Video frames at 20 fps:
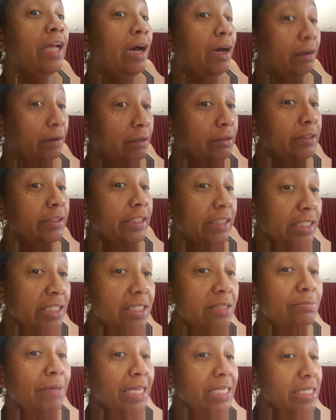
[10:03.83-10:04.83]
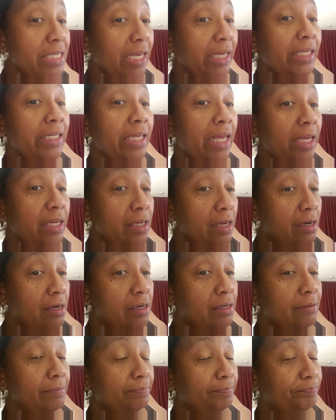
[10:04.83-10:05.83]
uh, this is my second day,
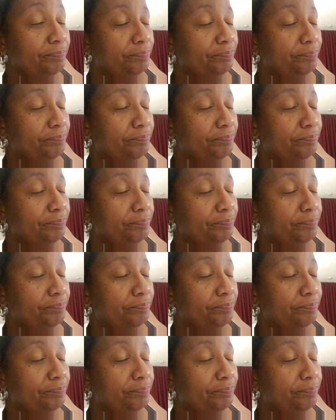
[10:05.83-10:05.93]
y'all.